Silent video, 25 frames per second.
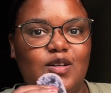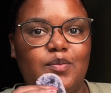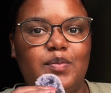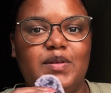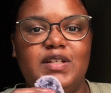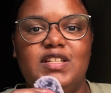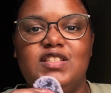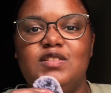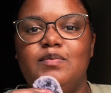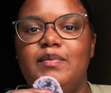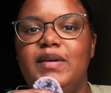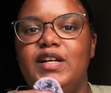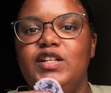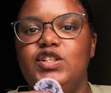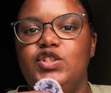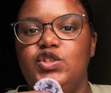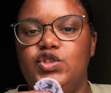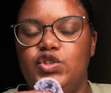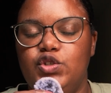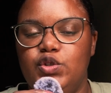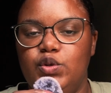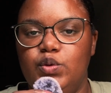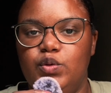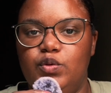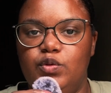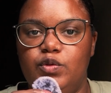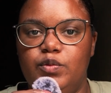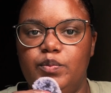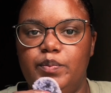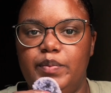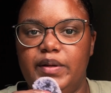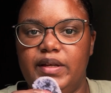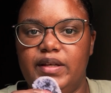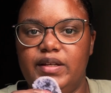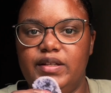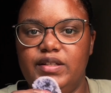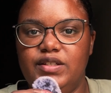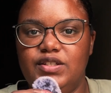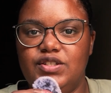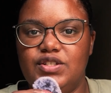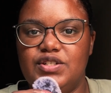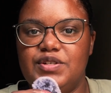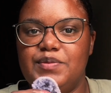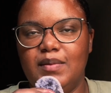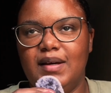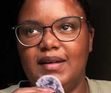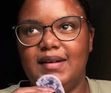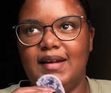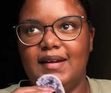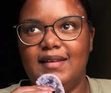up is my June page.
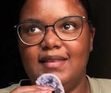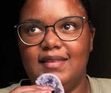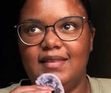And I